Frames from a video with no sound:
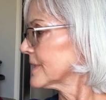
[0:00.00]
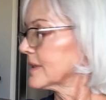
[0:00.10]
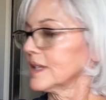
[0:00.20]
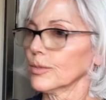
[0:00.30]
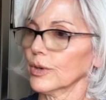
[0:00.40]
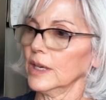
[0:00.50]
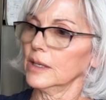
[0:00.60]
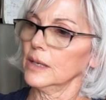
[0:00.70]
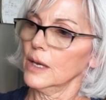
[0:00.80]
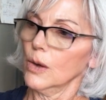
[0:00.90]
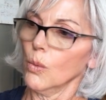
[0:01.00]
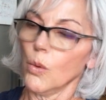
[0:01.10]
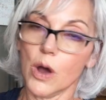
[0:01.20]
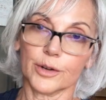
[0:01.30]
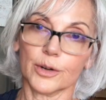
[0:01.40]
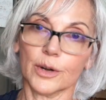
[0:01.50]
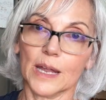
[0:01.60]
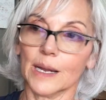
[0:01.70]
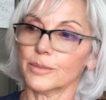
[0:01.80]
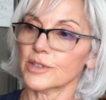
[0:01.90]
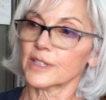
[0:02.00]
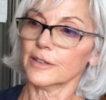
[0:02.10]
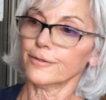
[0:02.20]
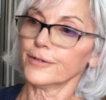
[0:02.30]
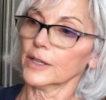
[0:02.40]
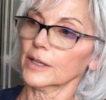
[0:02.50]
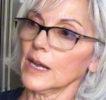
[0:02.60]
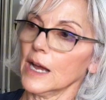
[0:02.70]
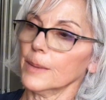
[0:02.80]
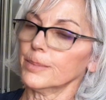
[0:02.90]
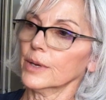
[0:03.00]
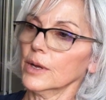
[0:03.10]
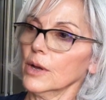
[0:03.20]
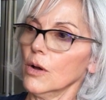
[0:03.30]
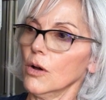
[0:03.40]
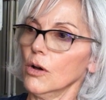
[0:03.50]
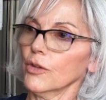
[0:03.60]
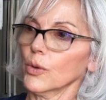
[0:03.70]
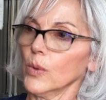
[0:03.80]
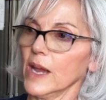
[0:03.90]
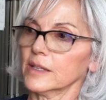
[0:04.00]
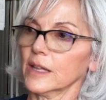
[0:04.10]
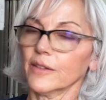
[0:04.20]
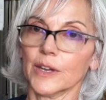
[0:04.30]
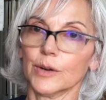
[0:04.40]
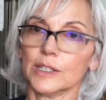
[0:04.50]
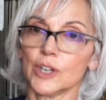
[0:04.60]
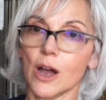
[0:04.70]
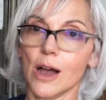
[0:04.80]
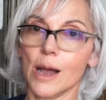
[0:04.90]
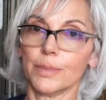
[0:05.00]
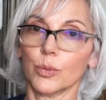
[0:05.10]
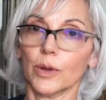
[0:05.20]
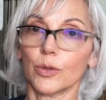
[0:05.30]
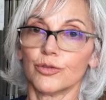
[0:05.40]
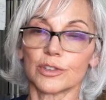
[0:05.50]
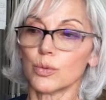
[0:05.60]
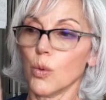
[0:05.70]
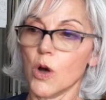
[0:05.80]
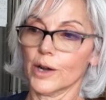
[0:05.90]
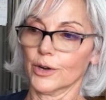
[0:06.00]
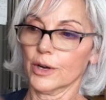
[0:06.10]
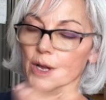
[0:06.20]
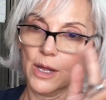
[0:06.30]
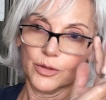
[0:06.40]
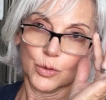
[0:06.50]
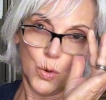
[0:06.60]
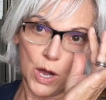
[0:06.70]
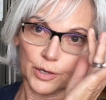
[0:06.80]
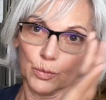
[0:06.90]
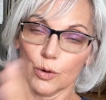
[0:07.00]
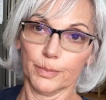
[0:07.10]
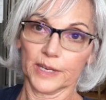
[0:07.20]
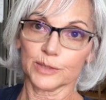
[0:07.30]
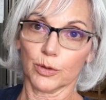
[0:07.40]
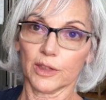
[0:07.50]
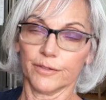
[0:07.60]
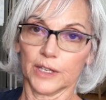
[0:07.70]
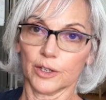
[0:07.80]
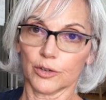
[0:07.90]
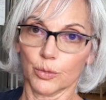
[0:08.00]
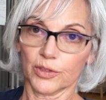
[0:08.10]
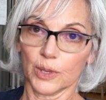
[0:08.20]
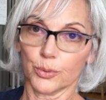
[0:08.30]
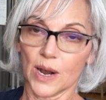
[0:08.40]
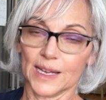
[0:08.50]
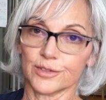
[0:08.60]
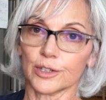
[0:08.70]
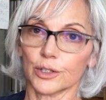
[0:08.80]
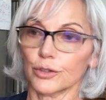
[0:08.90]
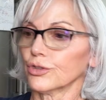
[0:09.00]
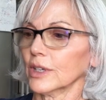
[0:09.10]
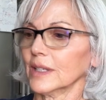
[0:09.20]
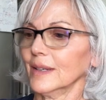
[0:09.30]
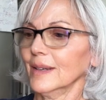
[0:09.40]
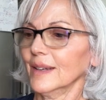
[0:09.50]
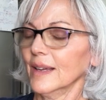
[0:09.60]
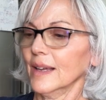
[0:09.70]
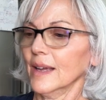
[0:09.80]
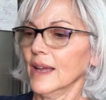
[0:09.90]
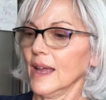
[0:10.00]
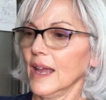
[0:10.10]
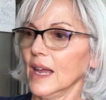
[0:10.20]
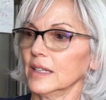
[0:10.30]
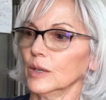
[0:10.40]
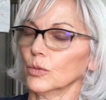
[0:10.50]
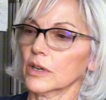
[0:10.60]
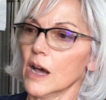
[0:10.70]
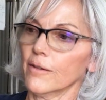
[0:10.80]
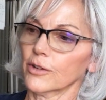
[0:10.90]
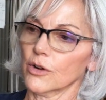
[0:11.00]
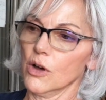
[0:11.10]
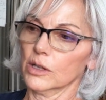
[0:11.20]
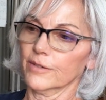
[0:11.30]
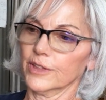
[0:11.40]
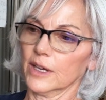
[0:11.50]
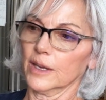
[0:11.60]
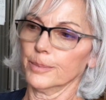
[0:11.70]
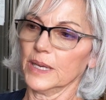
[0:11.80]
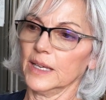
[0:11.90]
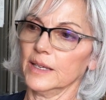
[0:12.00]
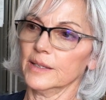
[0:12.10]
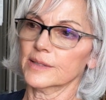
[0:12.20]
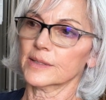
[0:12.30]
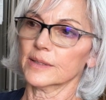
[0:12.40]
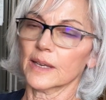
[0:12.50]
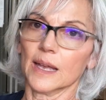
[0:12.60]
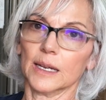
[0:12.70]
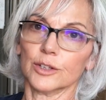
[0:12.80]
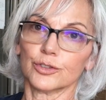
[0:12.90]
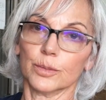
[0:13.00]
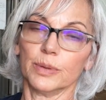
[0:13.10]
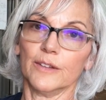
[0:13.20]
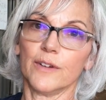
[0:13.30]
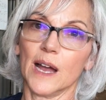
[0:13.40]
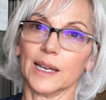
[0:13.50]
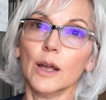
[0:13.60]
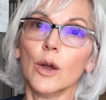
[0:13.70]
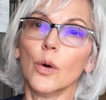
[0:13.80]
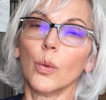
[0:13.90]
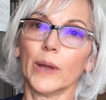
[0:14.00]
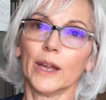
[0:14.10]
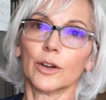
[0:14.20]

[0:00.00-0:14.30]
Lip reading: simmering water, and I'm just going to fill it up all the way to the very top with just water. The water will mix with the vinegar with the brine solution, and it will cover all of the peas, and it should be fine. We are